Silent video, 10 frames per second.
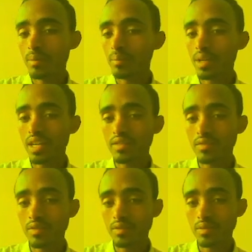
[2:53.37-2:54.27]
plus
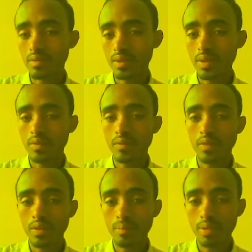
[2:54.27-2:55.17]

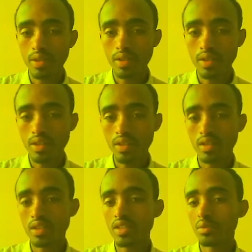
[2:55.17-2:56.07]
VB
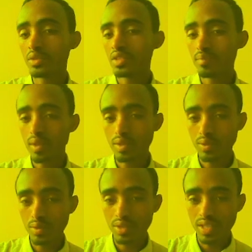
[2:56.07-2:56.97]
with respect
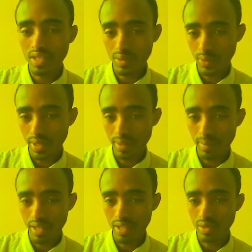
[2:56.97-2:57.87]
to C square
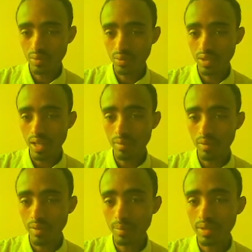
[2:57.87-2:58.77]
minus 2 times
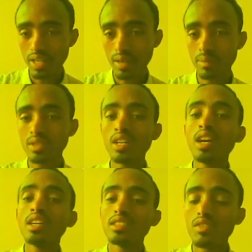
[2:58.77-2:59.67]
VB times
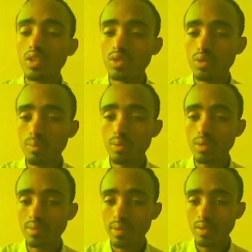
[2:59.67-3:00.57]
the velocity of B
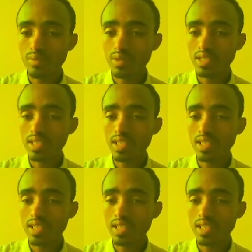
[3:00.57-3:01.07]
with respect to C